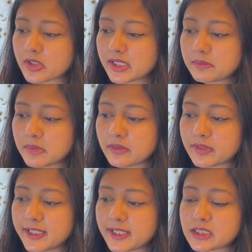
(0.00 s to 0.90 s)
treat my
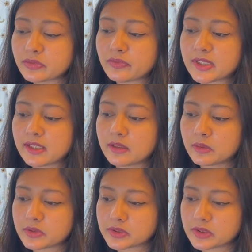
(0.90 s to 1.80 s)
weight as 50
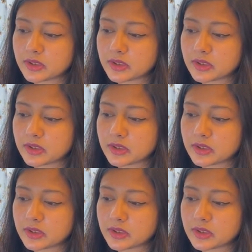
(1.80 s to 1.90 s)
kilos.